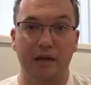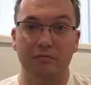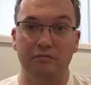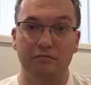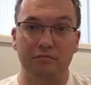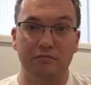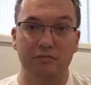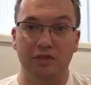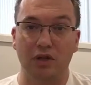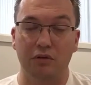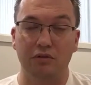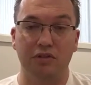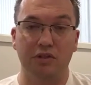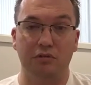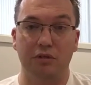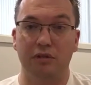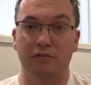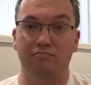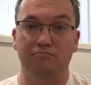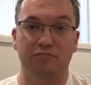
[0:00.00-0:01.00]
and don't
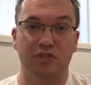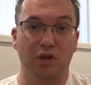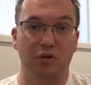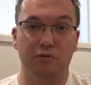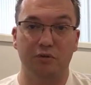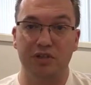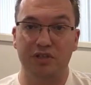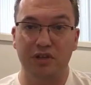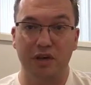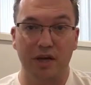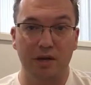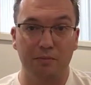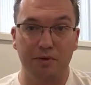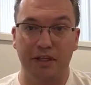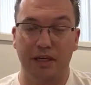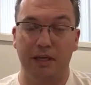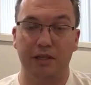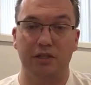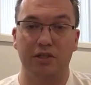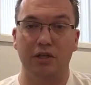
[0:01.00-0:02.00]
do it and don't re-sign up
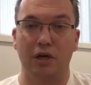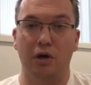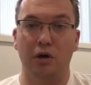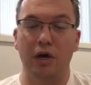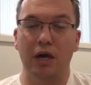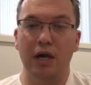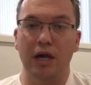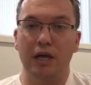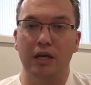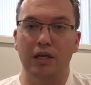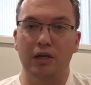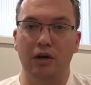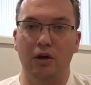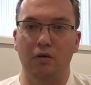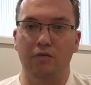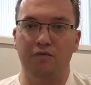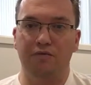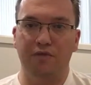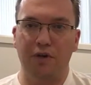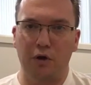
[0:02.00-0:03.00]
again. So,
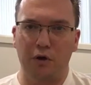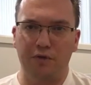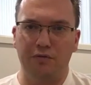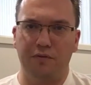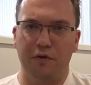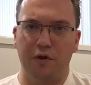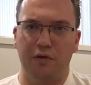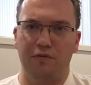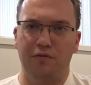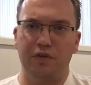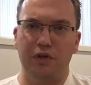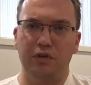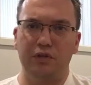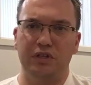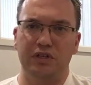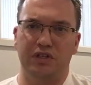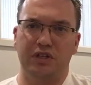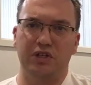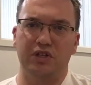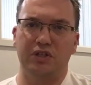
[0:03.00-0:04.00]
very, very few
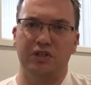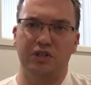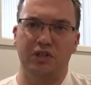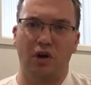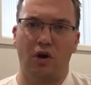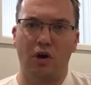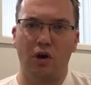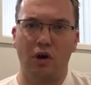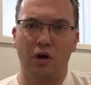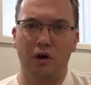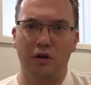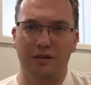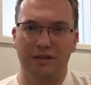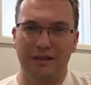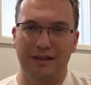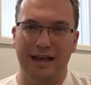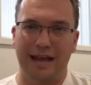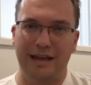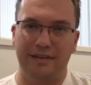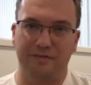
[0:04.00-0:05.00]
decisions are
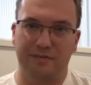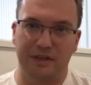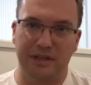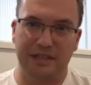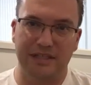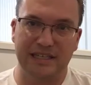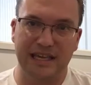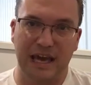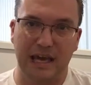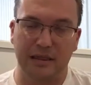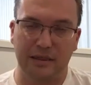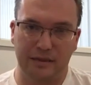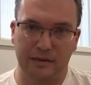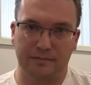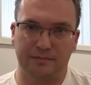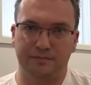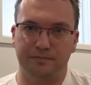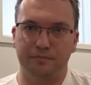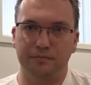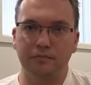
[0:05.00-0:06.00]
life and death
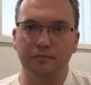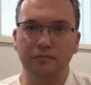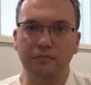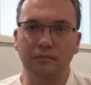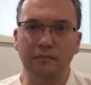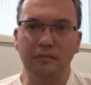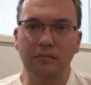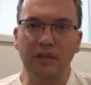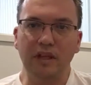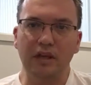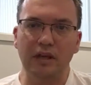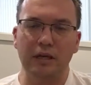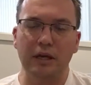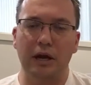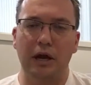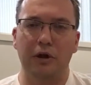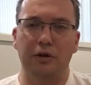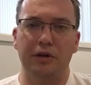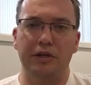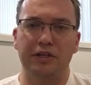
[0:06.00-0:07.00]
in
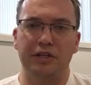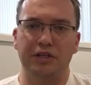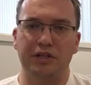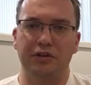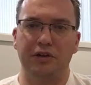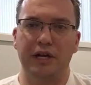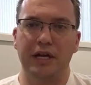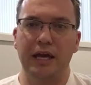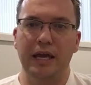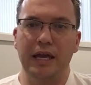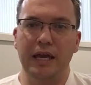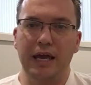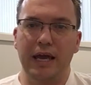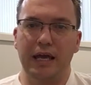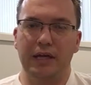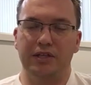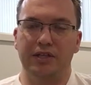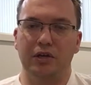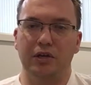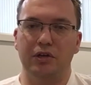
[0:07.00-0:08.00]
our industry,
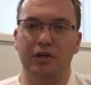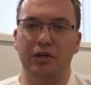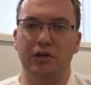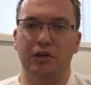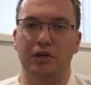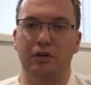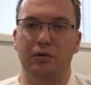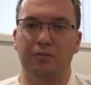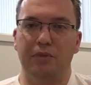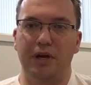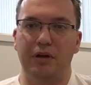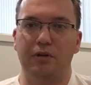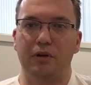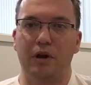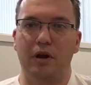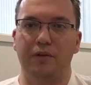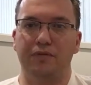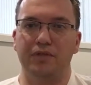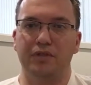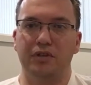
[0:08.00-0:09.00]
and so you're better
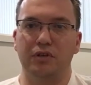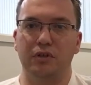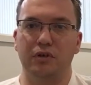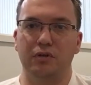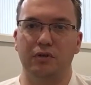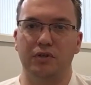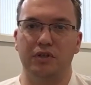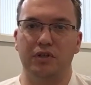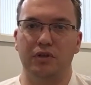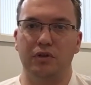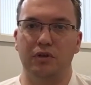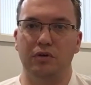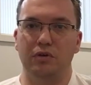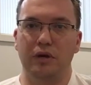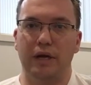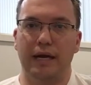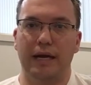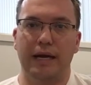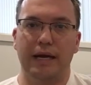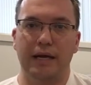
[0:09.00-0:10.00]
off to
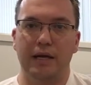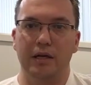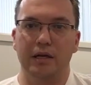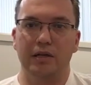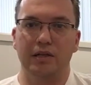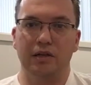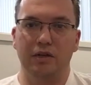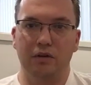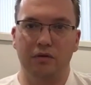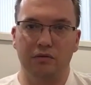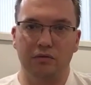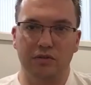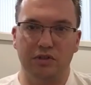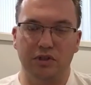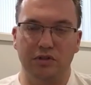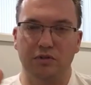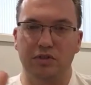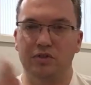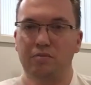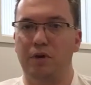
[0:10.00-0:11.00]

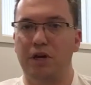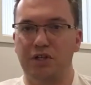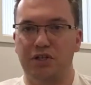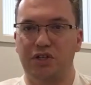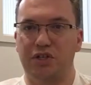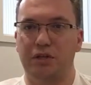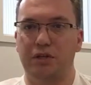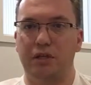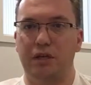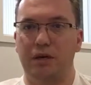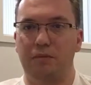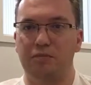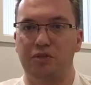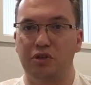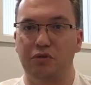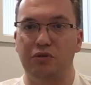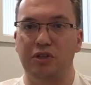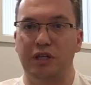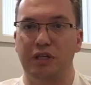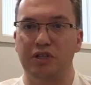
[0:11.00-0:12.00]
do as much
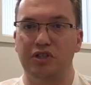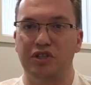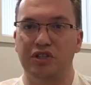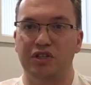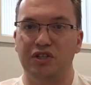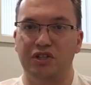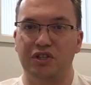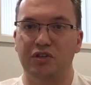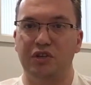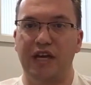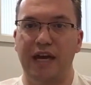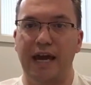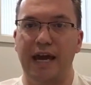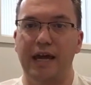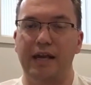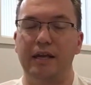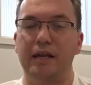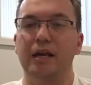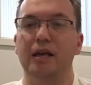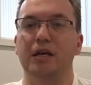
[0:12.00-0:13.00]
due diligence as you
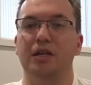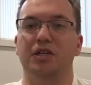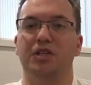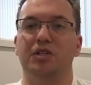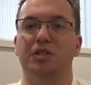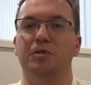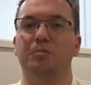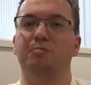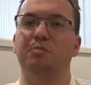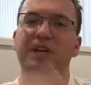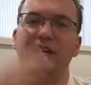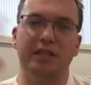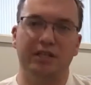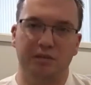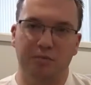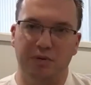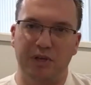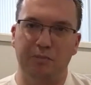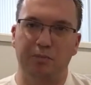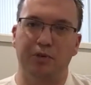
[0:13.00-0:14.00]
can. Speak
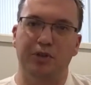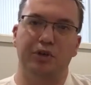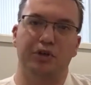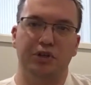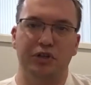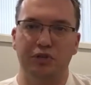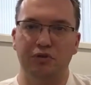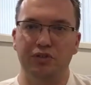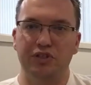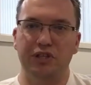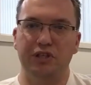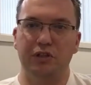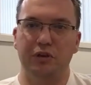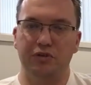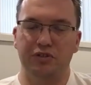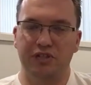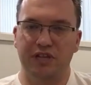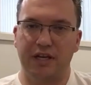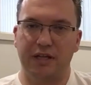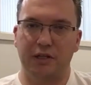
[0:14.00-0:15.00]
to people that are using
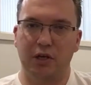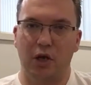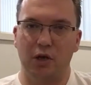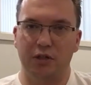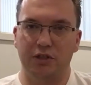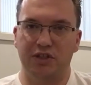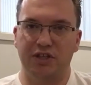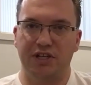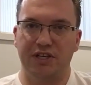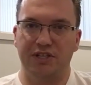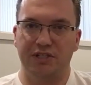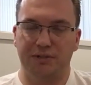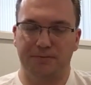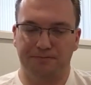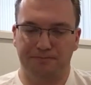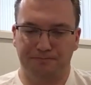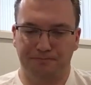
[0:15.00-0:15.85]
those technologies